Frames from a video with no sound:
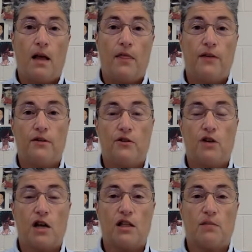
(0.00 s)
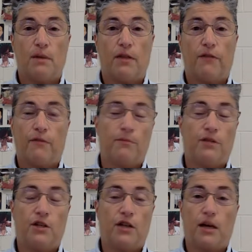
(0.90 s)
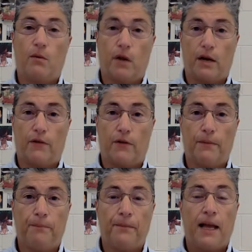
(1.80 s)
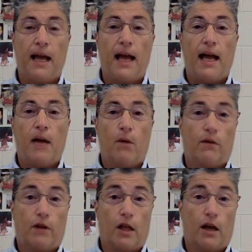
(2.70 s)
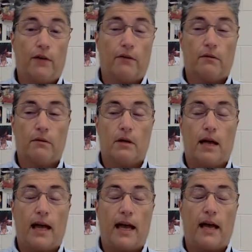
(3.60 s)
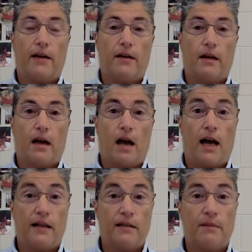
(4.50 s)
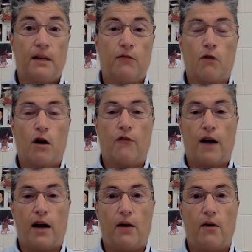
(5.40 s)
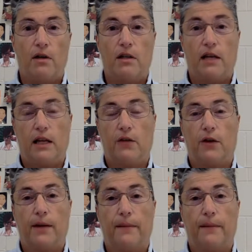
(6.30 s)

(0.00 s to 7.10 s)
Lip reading: this is John Smith from CGA whatever class, and I submitted the wrong file to e-learning.